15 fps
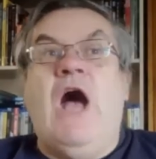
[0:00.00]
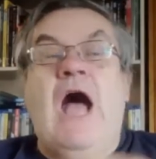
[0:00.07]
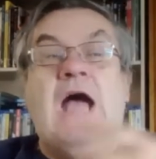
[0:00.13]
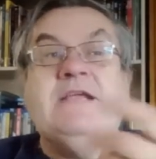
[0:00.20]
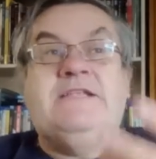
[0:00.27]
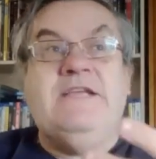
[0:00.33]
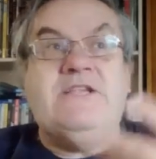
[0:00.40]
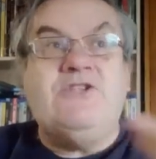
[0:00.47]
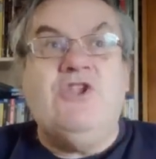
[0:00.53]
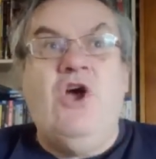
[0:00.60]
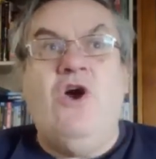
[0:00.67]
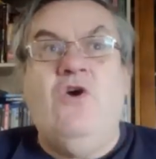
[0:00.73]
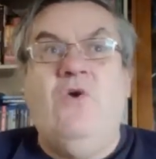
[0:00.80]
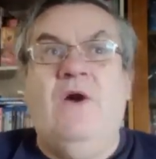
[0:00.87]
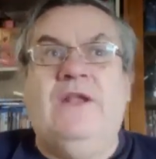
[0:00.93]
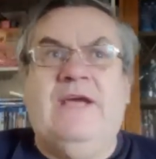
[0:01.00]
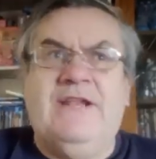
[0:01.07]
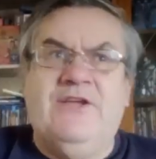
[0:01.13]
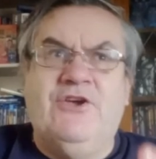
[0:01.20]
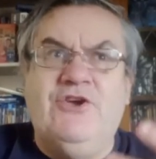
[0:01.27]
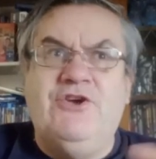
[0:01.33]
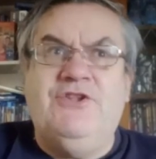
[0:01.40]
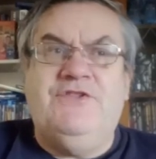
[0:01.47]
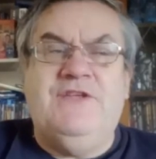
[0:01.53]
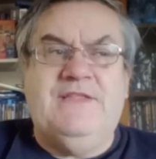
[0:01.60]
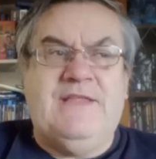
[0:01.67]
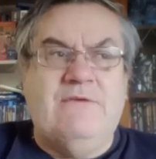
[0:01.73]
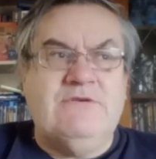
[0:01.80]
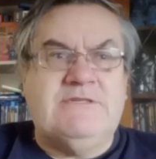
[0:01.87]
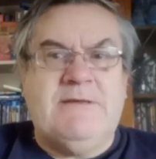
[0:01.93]
I did know and I'd heard that
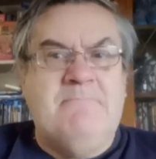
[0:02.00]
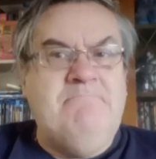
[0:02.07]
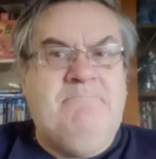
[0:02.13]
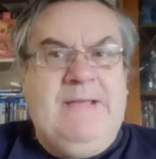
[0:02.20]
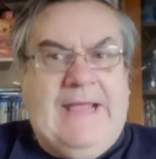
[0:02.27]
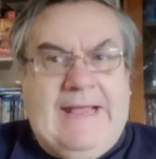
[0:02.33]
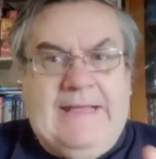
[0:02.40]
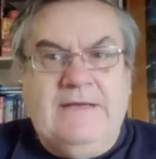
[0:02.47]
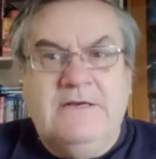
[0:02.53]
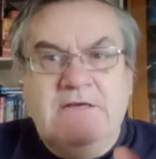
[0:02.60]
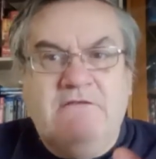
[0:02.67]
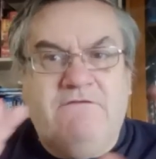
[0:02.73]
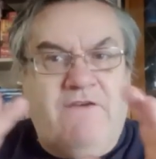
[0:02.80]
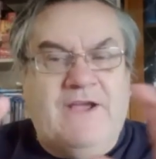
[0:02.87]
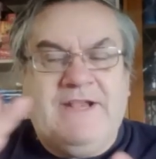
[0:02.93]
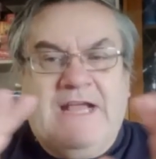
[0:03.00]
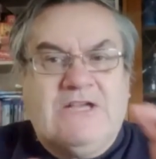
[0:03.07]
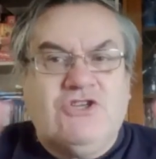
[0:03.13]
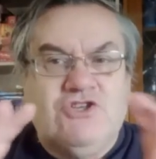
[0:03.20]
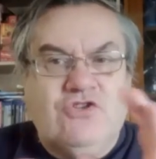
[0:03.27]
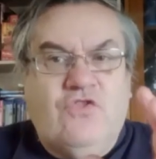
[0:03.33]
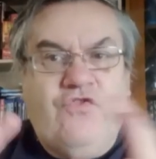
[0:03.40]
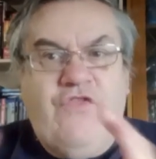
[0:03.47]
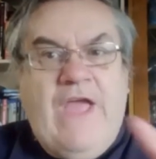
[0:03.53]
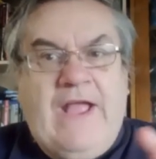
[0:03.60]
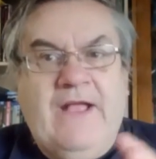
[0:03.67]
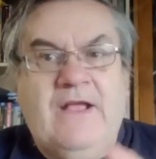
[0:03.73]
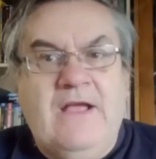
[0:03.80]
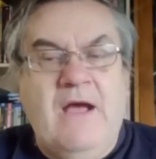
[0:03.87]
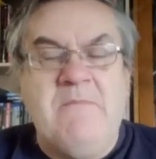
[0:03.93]
there was some big financial
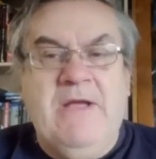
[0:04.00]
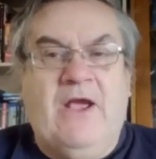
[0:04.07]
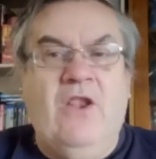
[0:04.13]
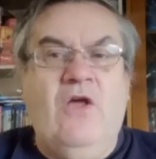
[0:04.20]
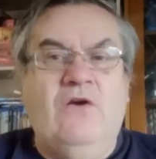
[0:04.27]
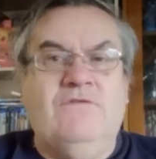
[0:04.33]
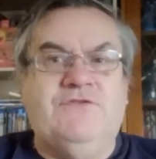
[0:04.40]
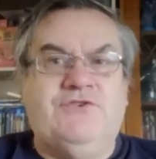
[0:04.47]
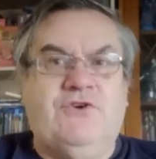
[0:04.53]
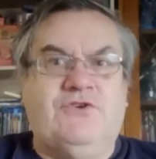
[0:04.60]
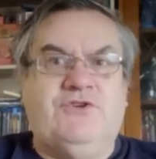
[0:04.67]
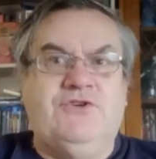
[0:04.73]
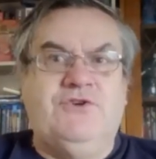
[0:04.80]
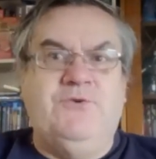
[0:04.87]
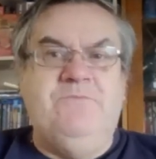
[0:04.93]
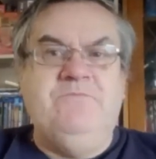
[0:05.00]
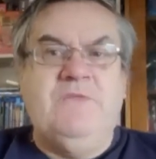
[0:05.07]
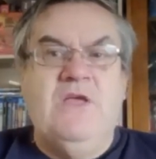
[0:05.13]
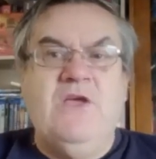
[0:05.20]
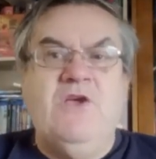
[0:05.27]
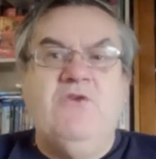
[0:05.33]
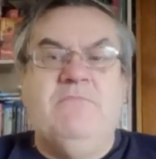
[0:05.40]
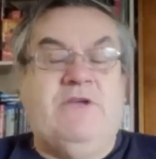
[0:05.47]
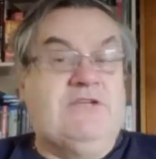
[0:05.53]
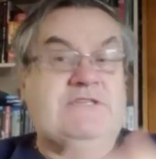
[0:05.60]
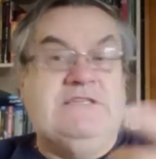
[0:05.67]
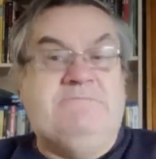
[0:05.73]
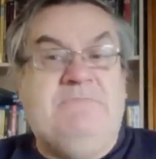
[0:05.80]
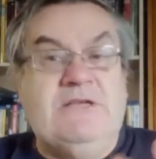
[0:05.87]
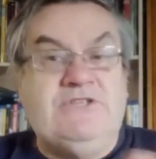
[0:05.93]
thing coming along for Doctor Who because
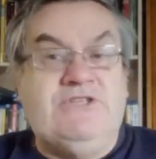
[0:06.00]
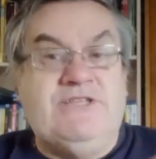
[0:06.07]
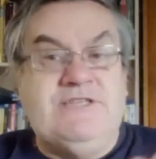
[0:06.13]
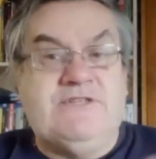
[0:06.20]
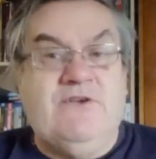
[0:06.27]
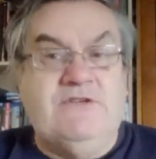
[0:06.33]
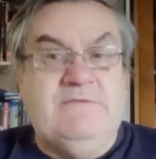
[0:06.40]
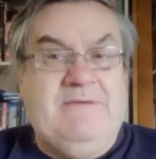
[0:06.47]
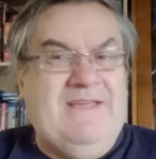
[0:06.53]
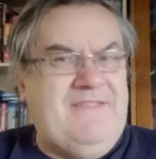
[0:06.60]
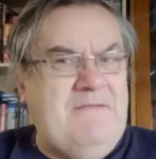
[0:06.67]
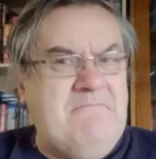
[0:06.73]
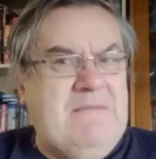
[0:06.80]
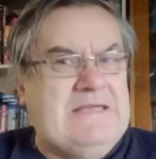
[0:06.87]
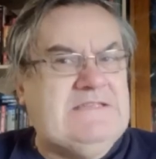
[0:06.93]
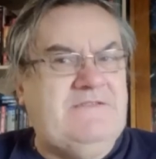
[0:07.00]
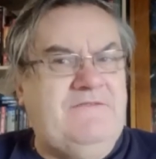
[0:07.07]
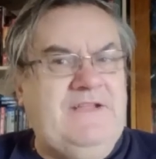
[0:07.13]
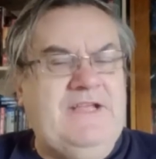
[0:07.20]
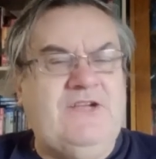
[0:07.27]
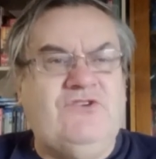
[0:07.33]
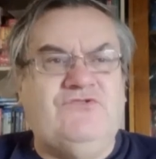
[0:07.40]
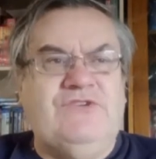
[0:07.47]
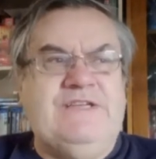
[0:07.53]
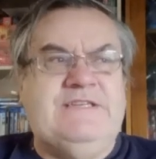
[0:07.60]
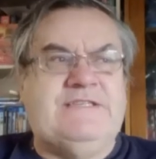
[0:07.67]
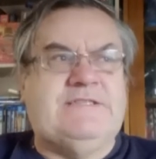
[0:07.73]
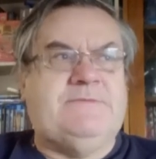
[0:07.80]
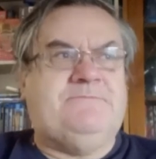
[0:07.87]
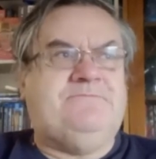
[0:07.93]
its budget is going to be, I think, massively
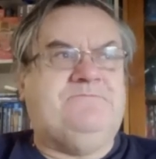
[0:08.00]
increased